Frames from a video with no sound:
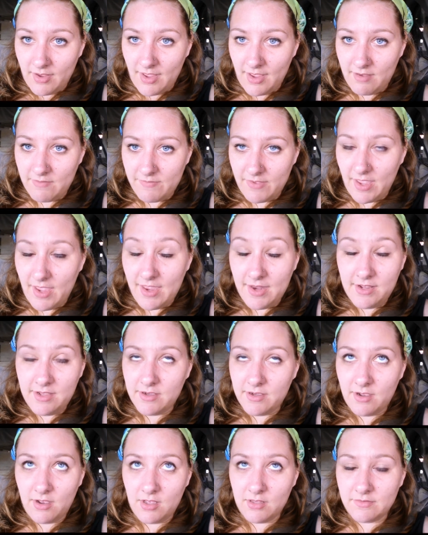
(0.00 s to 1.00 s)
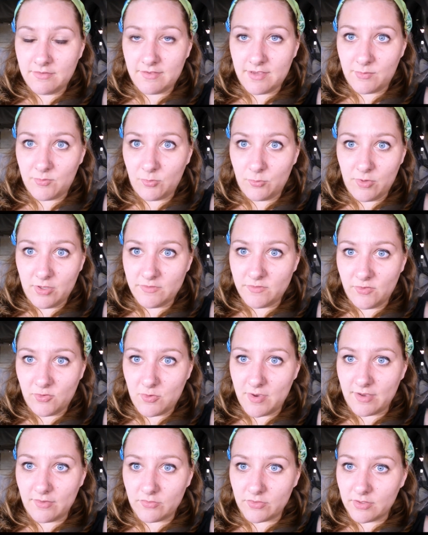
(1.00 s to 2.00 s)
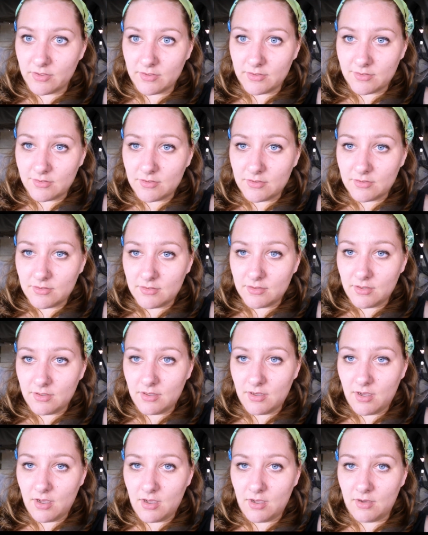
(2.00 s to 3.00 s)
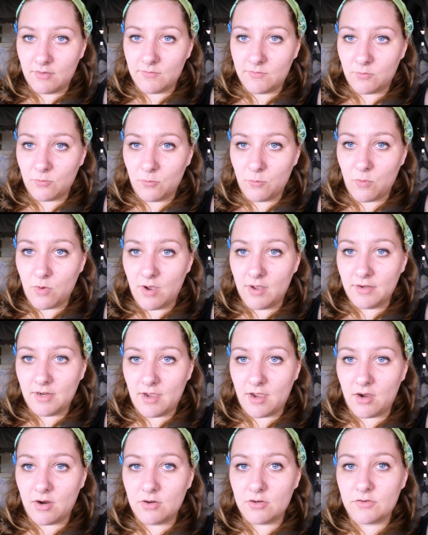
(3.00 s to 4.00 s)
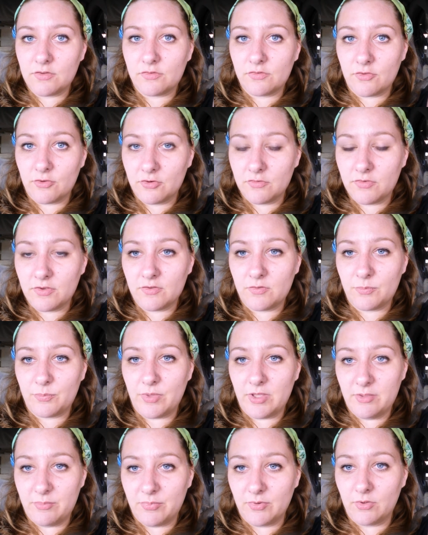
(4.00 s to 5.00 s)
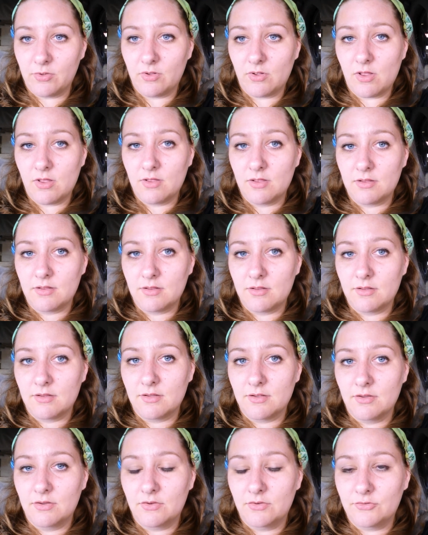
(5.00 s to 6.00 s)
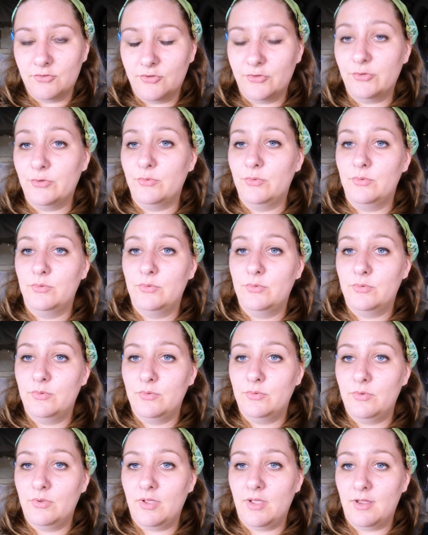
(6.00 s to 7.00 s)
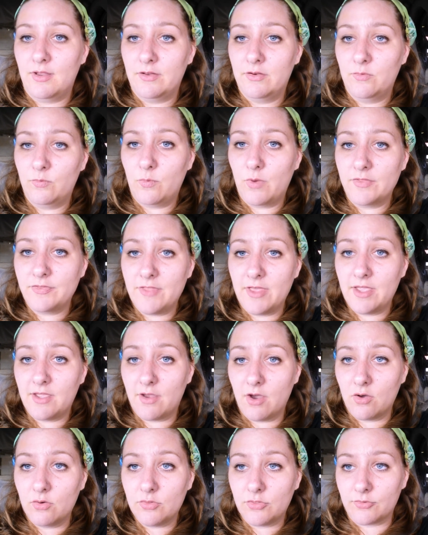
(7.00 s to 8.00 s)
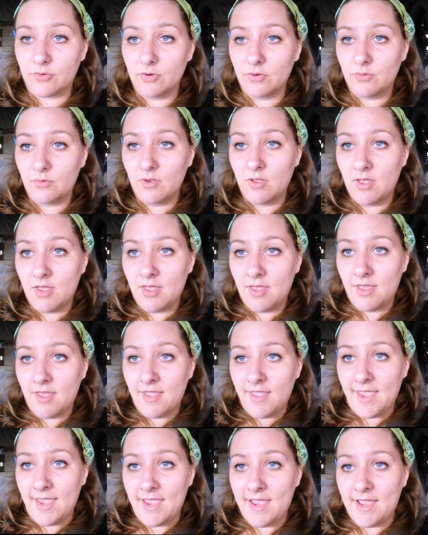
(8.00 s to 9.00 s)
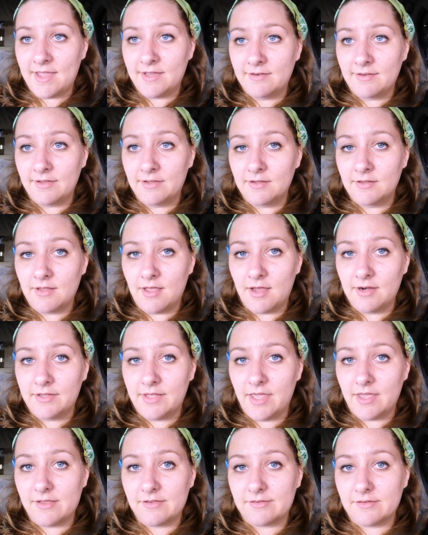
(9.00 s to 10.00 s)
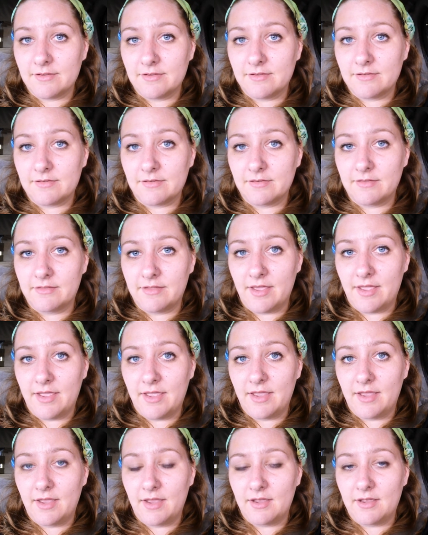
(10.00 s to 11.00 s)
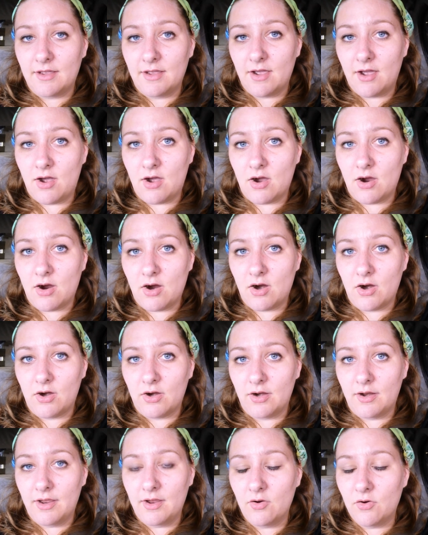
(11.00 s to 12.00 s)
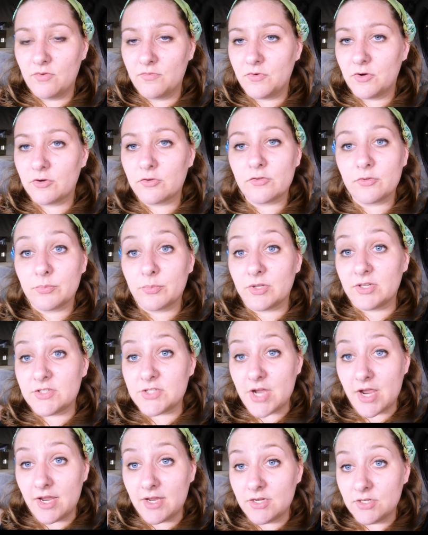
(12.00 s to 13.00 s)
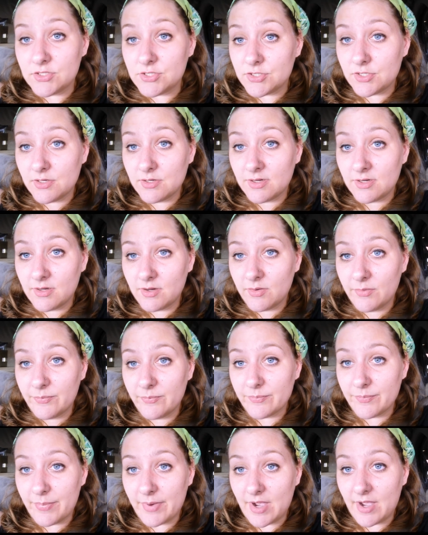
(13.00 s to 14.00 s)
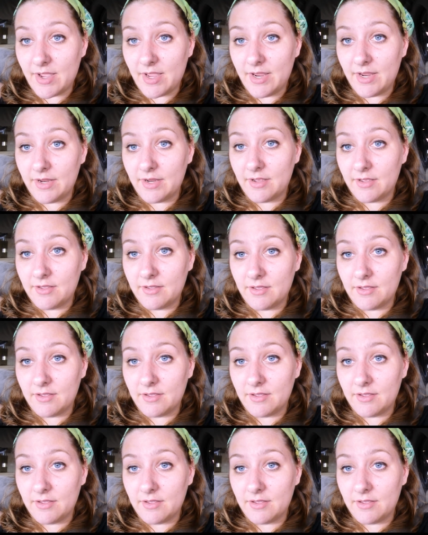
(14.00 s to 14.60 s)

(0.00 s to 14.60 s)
have any concept whatsoever of what our service people do and what they go through. And in a lot of cases, they are irreversibly changed by